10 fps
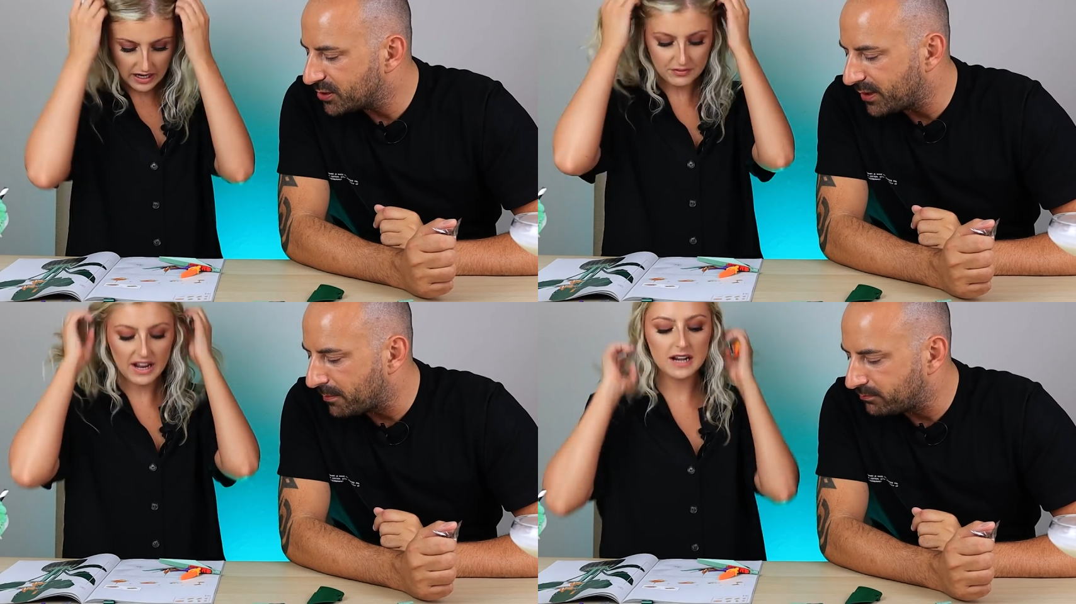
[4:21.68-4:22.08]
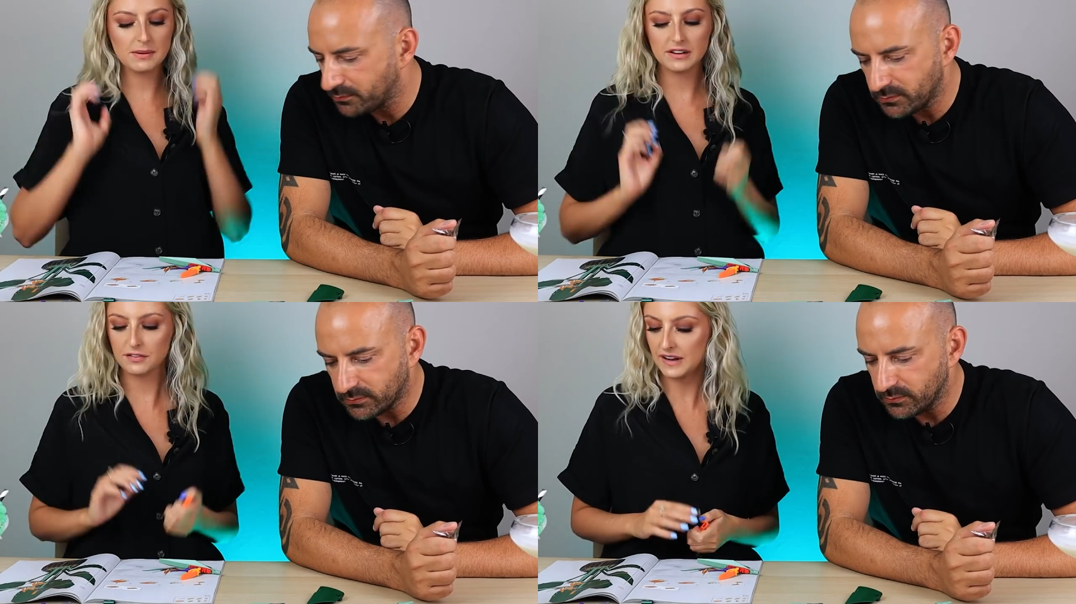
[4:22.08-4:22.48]
Speaker 1: What's
Speaker 2: I've nearly
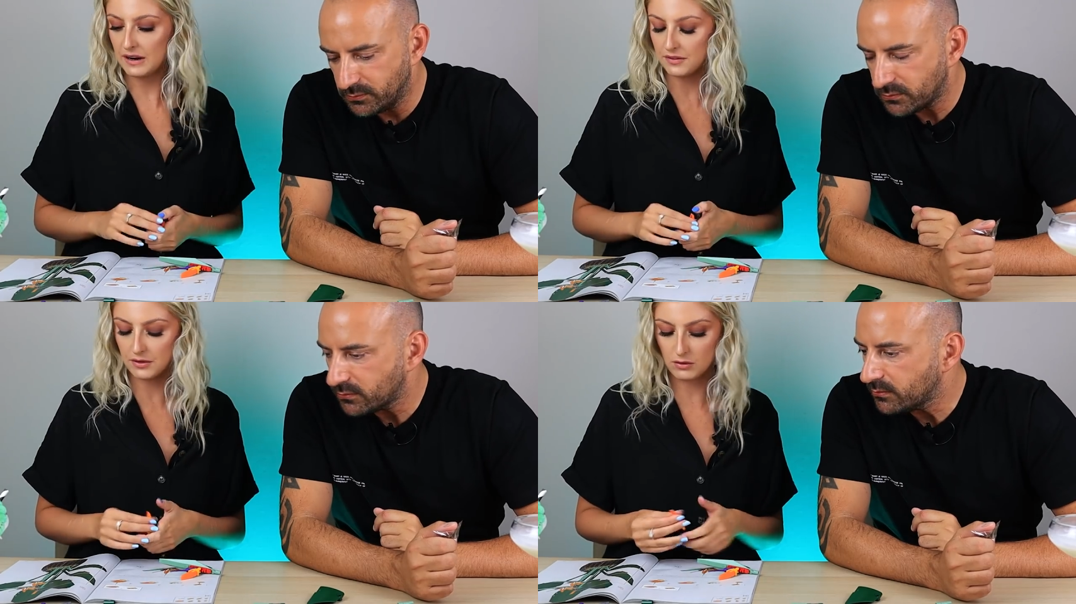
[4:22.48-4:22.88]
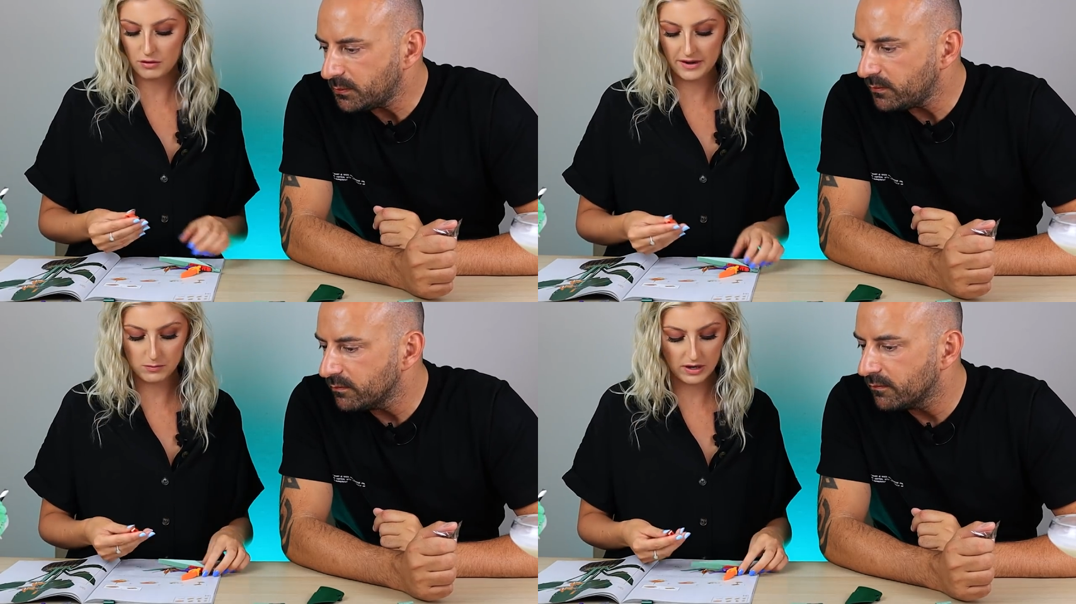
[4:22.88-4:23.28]
built a flower though
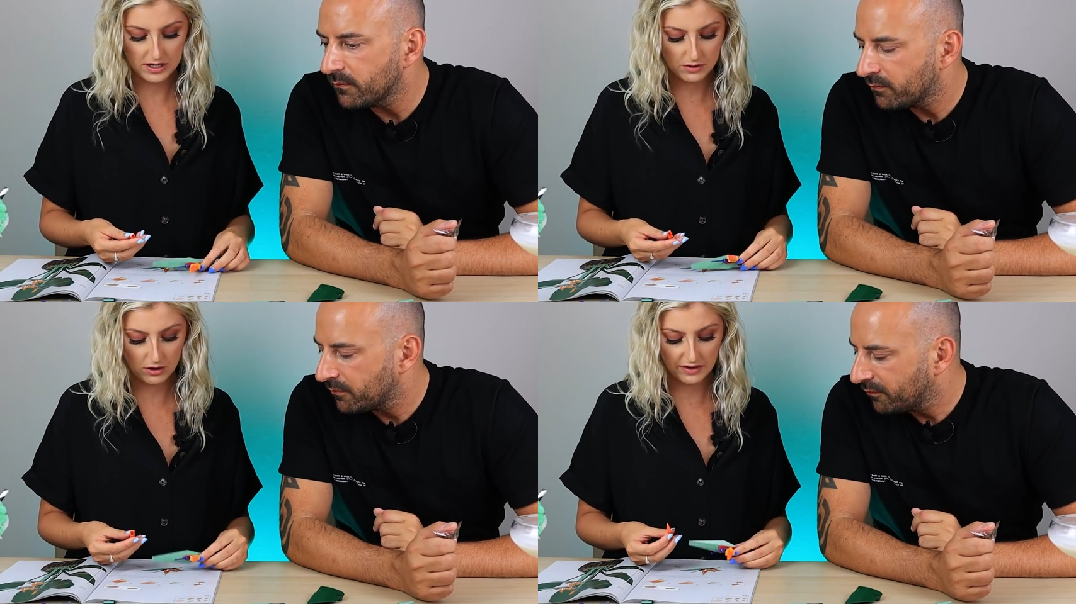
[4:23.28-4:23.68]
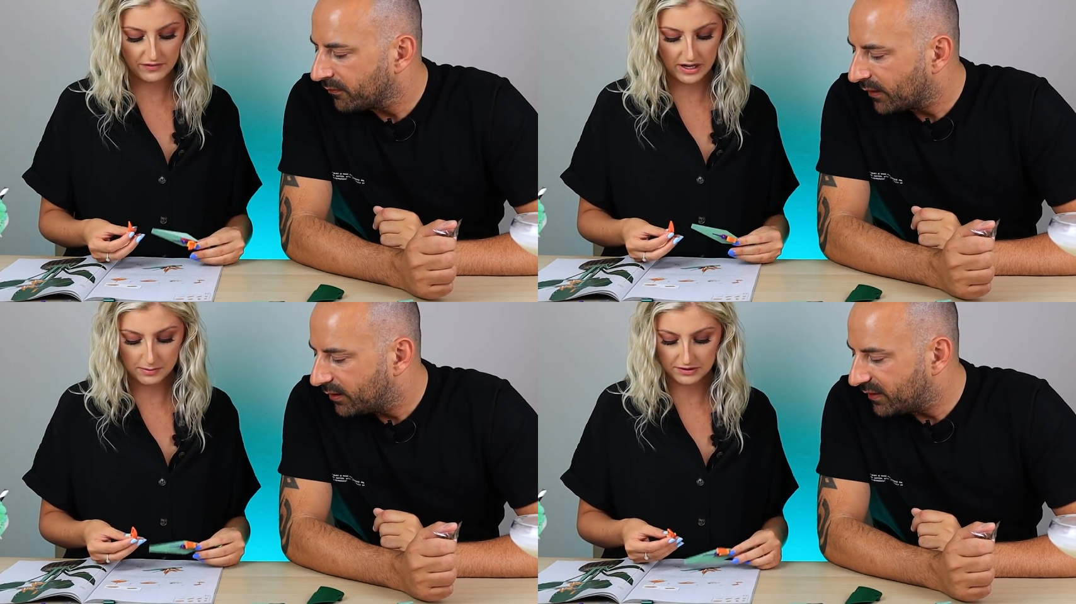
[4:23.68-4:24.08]
already. While you were gone,
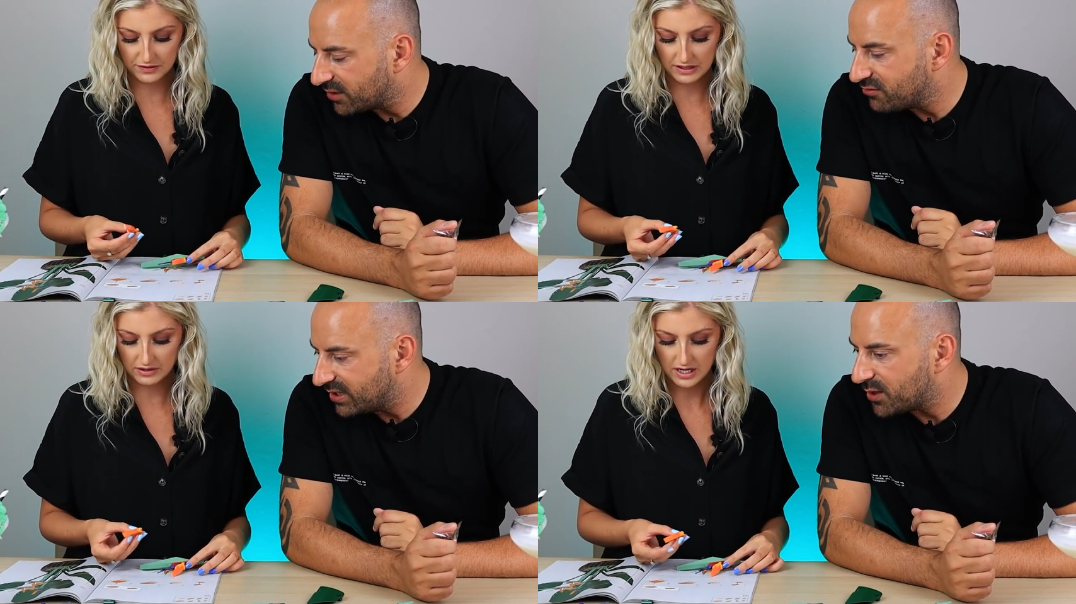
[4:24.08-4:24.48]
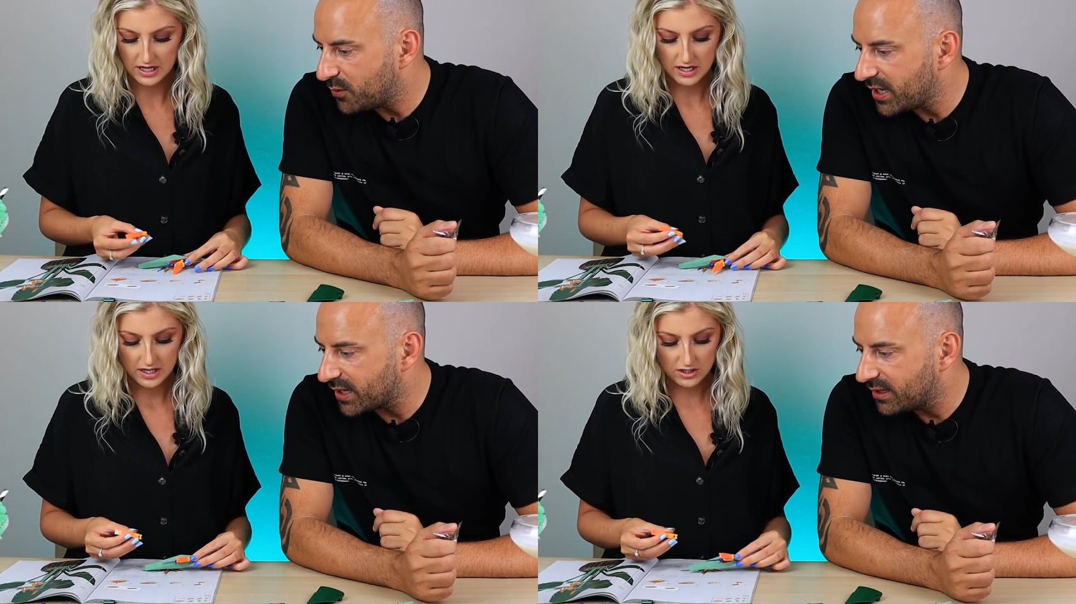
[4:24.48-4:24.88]
I've nearly built
Speaker 1: That's a flower. That's
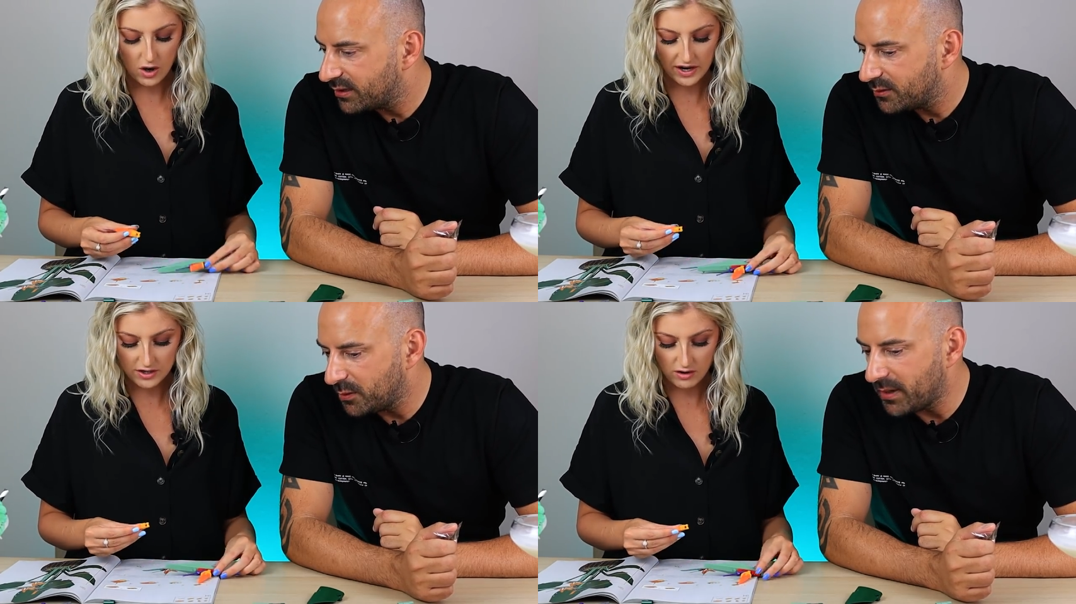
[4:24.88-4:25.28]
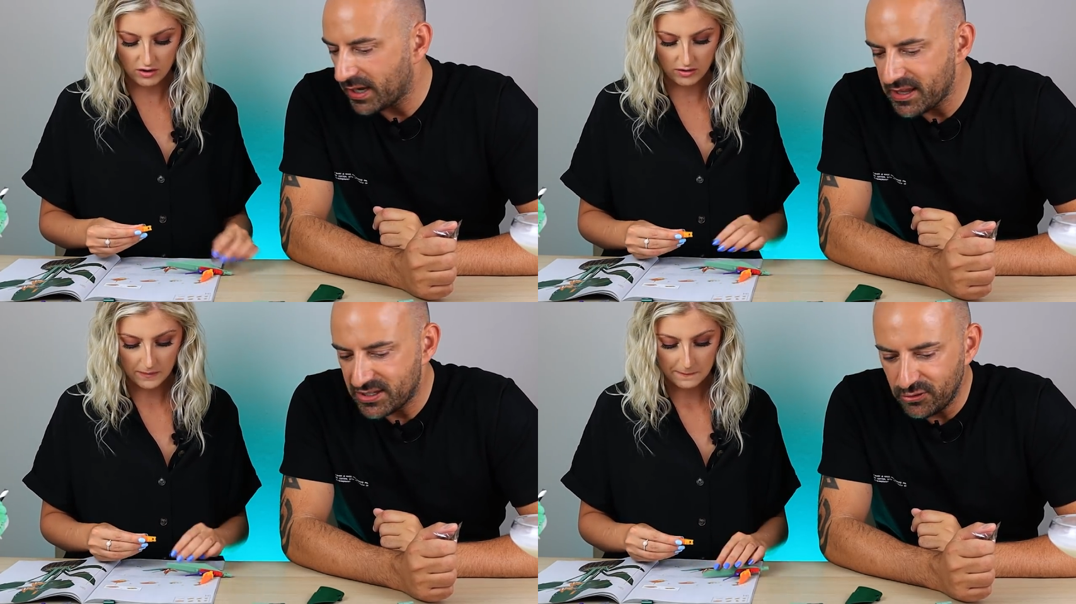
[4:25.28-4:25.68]
really quick. No, I know. We
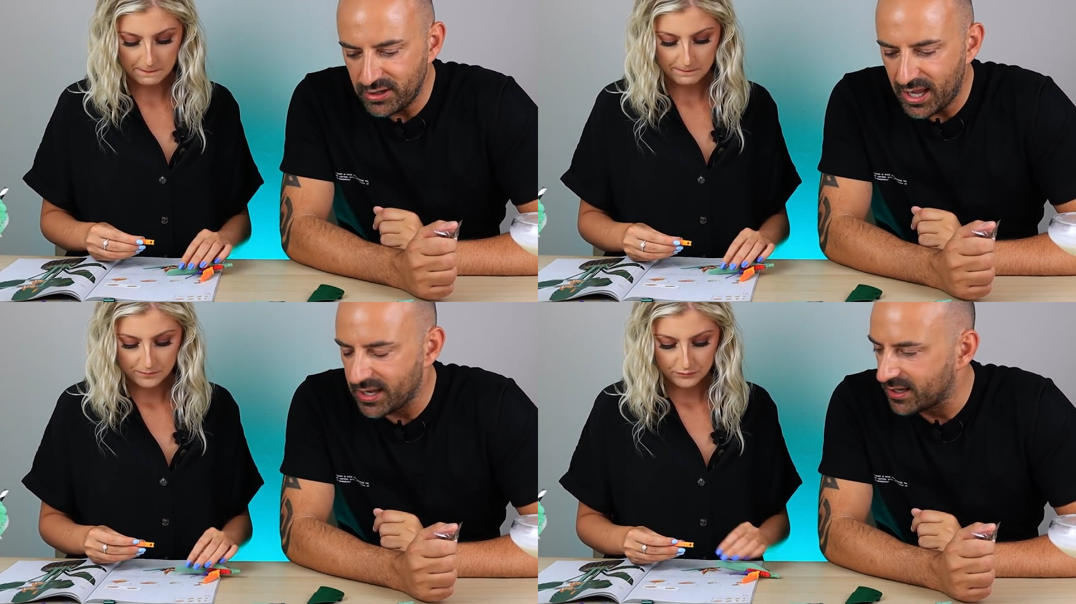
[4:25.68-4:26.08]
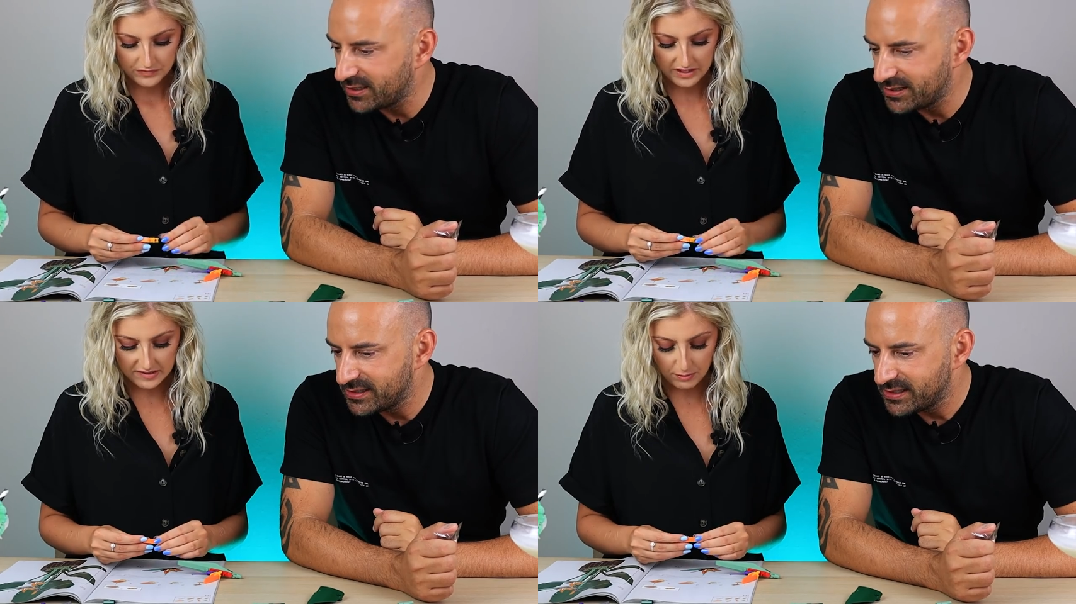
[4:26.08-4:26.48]
might get this done then.
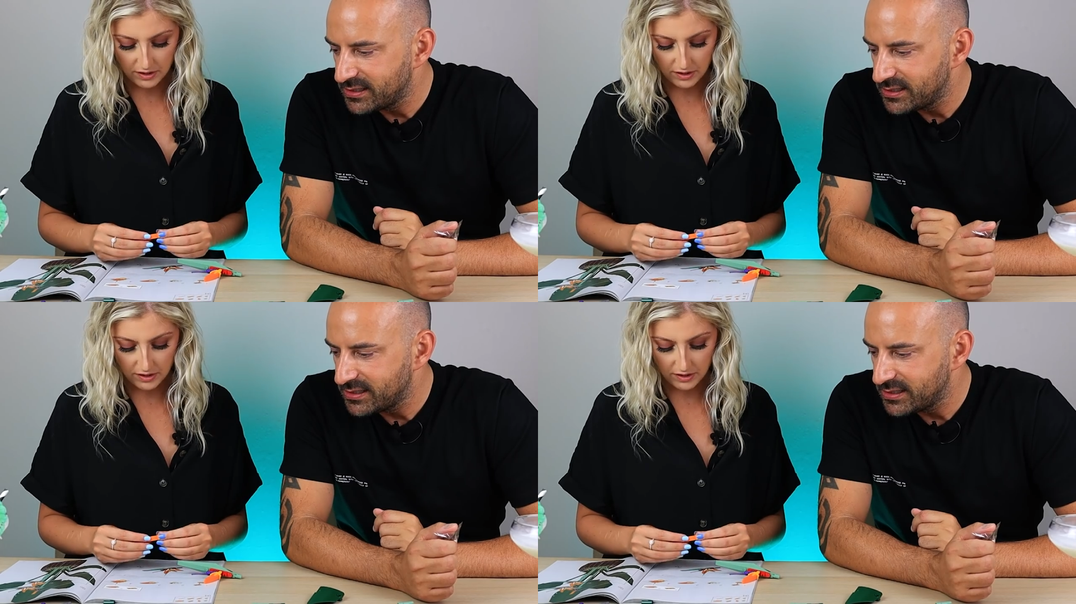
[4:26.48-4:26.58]
Speaker 2: It's